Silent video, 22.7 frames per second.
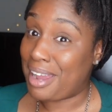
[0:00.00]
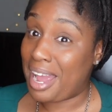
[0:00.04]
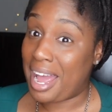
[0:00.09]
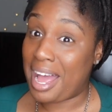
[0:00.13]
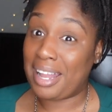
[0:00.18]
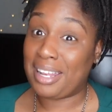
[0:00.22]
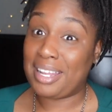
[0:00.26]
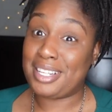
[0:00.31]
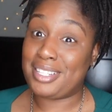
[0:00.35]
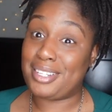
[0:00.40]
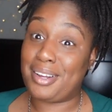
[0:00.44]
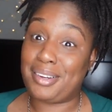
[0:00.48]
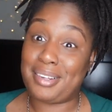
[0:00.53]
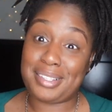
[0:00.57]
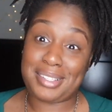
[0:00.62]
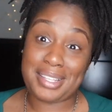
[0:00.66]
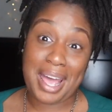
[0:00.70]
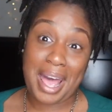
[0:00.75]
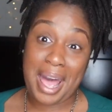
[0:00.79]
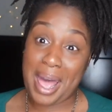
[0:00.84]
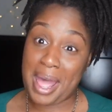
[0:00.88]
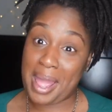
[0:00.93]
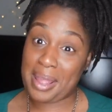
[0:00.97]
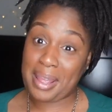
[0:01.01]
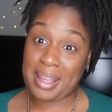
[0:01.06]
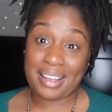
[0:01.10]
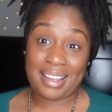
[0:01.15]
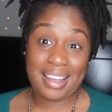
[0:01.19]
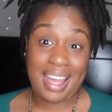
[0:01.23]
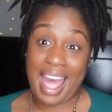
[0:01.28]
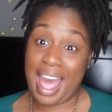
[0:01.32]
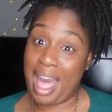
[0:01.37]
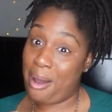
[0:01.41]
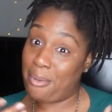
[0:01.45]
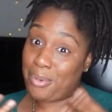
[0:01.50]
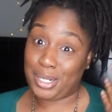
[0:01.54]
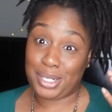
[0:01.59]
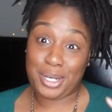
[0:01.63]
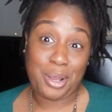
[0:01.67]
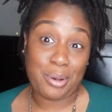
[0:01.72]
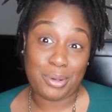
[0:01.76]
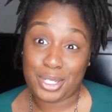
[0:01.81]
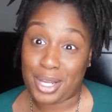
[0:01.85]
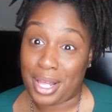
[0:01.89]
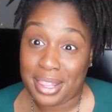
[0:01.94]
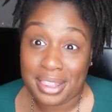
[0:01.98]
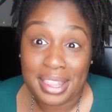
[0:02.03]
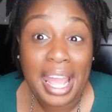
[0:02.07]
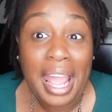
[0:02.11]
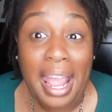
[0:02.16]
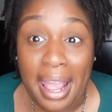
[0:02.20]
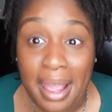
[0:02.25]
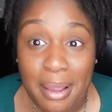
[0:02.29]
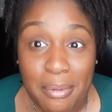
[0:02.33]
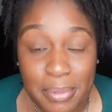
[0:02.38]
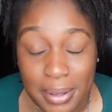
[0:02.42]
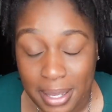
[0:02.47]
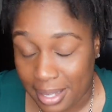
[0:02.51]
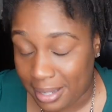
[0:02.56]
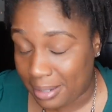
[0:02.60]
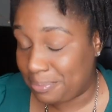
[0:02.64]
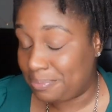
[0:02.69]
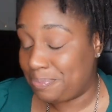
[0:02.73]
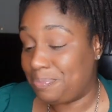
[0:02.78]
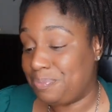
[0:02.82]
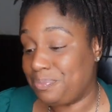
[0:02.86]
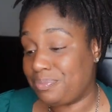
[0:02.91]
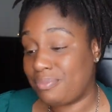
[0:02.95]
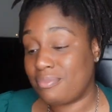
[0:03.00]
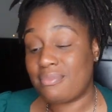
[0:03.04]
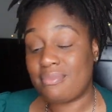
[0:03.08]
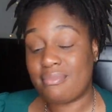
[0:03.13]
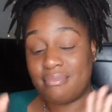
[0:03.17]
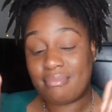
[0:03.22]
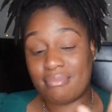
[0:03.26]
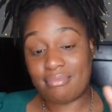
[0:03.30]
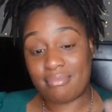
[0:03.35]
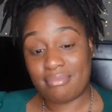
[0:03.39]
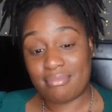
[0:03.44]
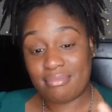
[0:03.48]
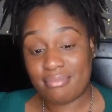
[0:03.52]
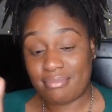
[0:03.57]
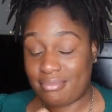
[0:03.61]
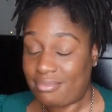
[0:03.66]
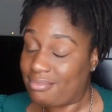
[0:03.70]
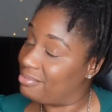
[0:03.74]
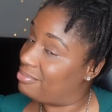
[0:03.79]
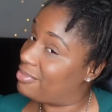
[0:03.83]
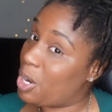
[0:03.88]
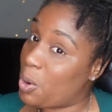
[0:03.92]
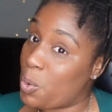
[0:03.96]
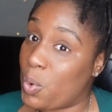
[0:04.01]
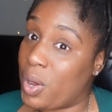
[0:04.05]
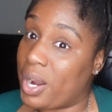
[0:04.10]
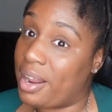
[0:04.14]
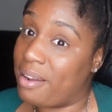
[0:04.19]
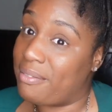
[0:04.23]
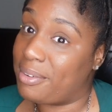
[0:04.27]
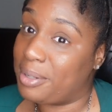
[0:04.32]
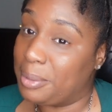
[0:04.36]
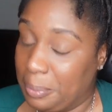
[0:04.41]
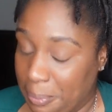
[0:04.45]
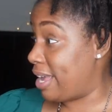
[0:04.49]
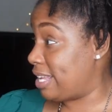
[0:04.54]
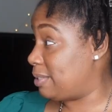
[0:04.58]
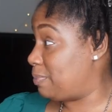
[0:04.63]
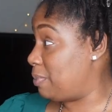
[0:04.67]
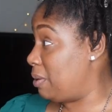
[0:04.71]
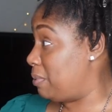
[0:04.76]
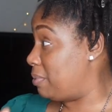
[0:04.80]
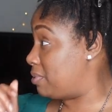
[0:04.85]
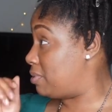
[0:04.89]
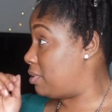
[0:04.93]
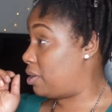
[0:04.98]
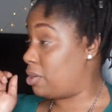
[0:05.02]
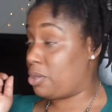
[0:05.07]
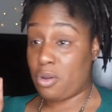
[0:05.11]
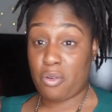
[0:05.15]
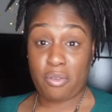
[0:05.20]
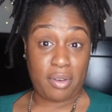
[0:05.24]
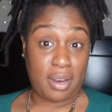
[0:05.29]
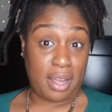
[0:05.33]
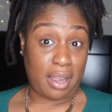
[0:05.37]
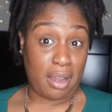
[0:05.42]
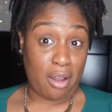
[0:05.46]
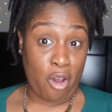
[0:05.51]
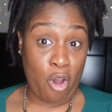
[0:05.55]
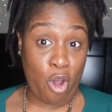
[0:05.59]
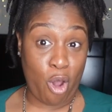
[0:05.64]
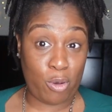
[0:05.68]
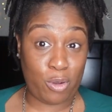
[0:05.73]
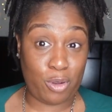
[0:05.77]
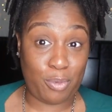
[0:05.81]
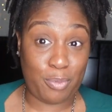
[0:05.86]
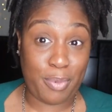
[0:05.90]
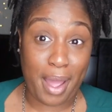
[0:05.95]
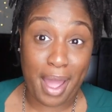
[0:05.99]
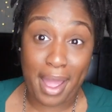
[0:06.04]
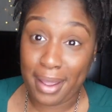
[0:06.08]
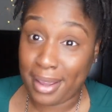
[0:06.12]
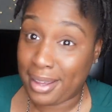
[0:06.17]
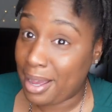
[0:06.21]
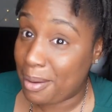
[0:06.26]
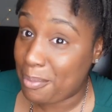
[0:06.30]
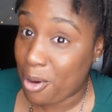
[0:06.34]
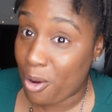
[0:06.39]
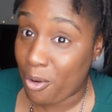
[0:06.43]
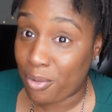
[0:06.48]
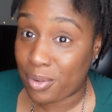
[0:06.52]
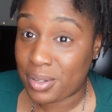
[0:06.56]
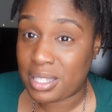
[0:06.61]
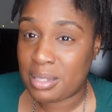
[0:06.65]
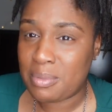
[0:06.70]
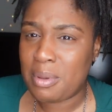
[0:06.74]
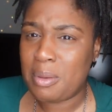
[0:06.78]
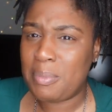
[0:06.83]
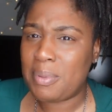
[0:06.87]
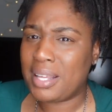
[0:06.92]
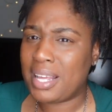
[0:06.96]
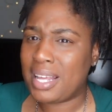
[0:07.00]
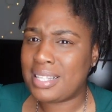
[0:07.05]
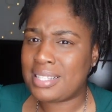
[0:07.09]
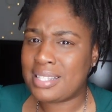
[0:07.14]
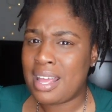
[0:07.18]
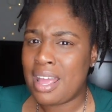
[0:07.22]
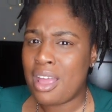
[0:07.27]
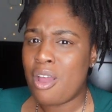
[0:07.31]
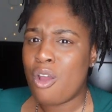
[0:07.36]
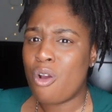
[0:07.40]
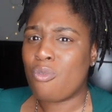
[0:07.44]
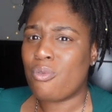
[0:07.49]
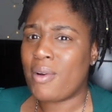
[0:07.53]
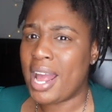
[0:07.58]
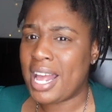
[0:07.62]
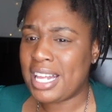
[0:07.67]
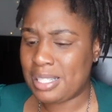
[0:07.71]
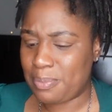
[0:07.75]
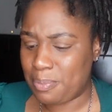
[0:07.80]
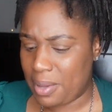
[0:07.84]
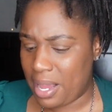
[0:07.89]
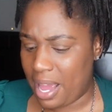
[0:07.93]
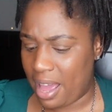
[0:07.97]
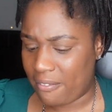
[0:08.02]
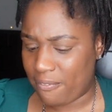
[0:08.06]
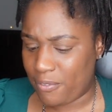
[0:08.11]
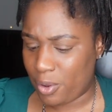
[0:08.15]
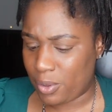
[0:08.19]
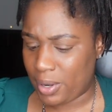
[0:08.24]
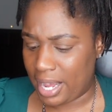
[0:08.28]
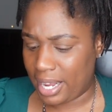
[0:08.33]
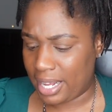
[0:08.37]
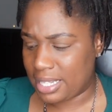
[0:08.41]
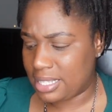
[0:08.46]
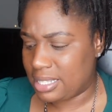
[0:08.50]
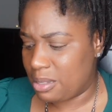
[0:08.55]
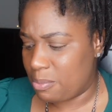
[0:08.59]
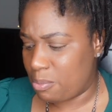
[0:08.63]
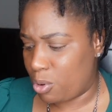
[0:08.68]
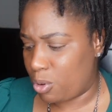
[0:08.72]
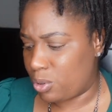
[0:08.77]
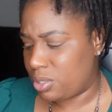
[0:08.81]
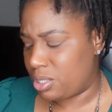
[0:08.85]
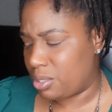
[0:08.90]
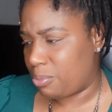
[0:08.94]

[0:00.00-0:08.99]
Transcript: I'll let y'all decide. I want to know what y'all think, but whatever. As D was looking over, like, oh, somebody come over to me, because Raz B, I feel like, is the most